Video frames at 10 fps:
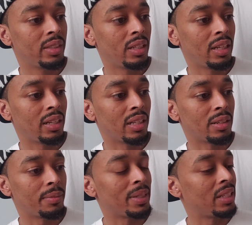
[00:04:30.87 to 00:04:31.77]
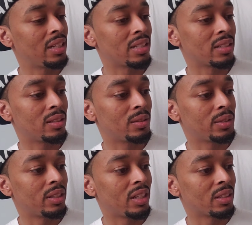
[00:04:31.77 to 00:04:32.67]
And I mean, it doesn't glow in
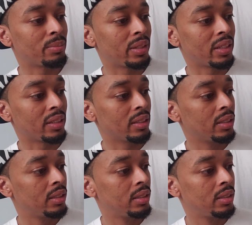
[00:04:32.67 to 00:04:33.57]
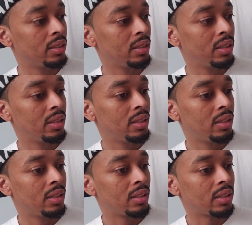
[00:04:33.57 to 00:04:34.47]
the dark, but
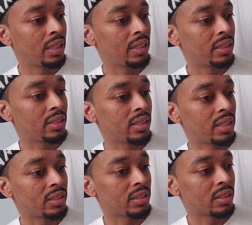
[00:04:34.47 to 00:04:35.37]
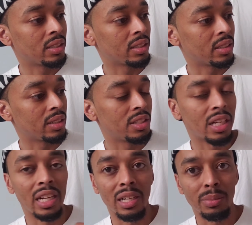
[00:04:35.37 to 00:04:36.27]
they did such a good
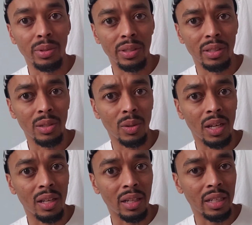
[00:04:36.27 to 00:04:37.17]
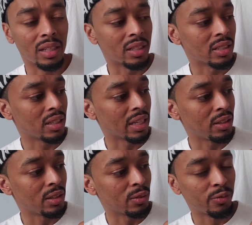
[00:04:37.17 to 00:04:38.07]
job with the quality on this. Like,
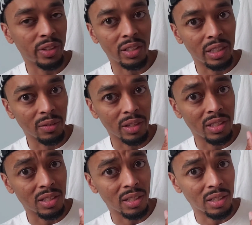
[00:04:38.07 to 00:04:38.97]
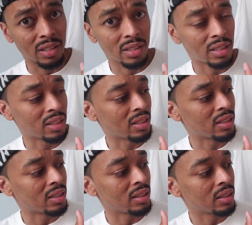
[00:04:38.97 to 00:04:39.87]
you can feel the ridges on the
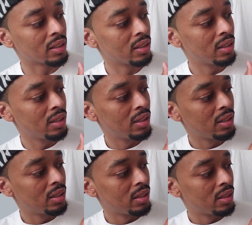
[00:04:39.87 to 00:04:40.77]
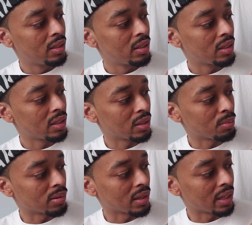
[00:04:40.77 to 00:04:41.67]
sun and the
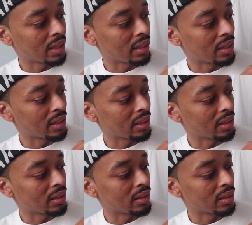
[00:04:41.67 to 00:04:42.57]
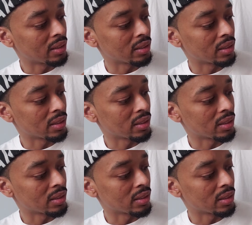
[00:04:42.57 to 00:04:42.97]
brain.